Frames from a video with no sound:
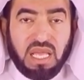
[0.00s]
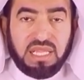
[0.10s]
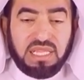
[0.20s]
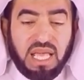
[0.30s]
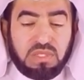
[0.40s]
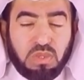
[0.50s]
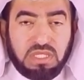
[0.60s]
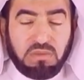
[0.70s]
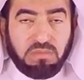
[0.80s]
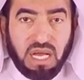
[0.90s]
In that
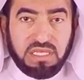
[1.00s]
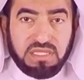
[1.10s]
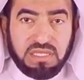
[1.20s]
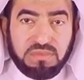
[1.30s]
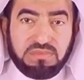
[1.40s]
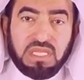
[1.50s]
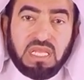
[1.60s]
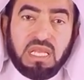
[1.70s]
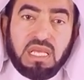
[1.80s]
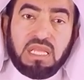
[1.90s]
wooden box,
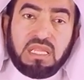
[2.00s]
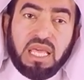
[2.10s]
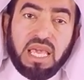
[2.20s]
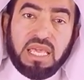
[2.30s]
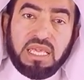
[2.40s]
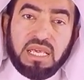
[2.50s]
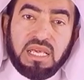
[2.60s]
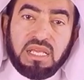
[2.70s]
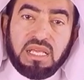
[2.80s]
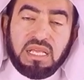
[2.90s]
they,
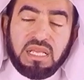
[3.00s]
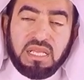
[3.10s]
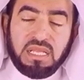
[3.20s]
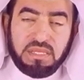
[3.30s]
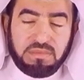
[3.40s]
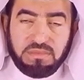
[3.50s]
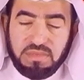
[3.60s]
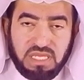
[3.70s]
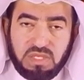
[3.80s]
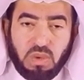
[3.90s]

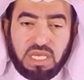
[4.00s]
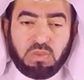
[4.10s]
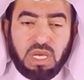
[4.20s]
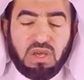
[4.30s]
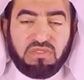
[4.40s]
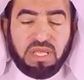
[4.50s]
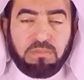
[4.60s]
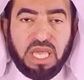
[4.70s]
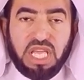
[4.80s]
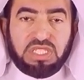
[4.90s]
this was one of the
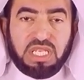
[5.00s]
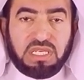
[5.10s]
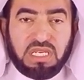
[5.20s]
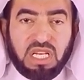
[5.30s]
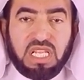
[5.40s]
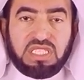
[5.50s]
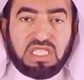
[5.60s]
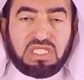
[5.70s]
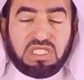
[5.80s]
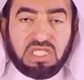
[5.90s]
major
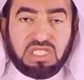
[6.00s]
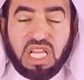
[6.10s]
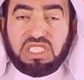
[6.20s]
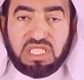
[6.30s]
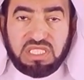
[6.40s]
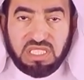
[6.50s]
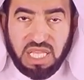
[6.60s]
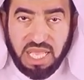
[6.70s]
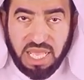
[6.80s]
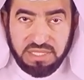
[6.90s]
religious treasures
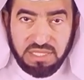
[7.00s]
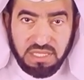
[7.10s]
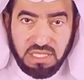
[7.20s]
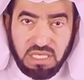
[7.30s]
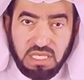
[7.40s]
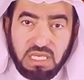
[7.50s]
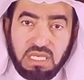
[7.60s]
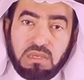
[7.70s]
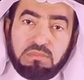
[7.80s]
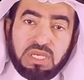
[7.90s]
they had,
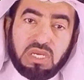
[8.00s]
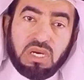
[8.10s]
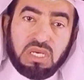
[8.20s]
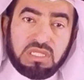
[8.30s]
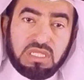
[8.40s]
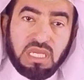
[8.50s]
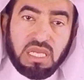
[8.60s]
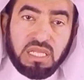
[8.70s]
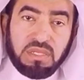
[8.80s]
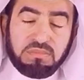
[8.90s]
because
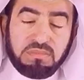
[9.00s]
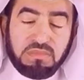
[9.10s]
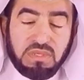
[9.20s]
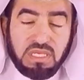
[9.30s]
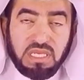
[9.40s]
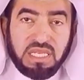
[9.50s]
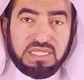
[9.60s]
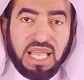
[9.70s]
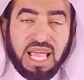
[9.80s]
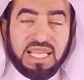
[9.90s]
uh,
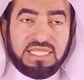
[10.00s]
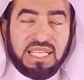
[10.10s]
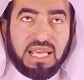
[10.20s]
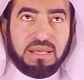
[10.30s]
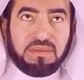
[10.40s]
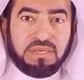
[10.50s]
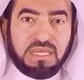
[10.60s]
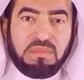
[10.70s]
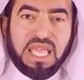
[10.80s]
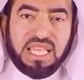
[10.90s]
it had the
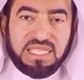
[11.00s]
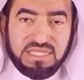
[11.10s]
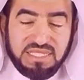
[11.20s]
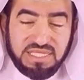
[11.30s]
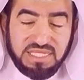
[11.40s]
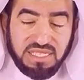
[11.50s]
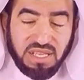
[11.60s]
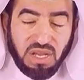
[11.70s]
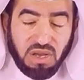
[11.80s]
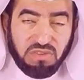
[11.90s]
remains
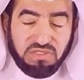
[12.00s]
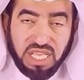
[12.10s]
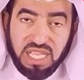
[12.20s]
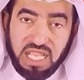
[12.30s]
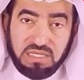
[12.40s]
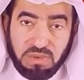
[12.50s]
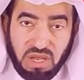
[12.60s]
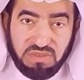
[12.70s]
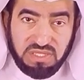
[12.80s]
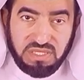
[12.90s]
of the great
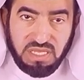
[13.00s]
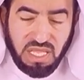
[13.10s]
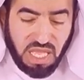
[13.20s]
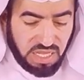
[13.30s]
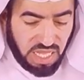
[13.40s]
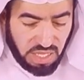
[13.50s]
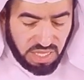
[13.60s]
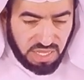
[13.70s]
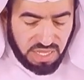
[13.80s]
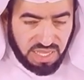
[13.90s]
prophets. And they,
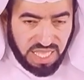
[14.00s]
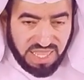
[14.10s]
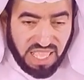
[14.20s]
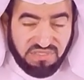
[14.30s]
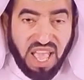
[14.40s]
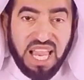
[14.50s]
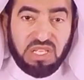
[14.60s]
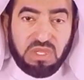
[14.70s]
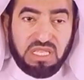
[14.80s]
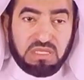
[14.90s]
they, they
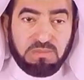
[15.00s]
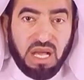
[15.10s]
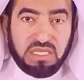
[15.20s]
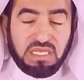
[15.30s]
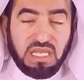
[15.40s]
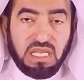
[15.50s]
valued this box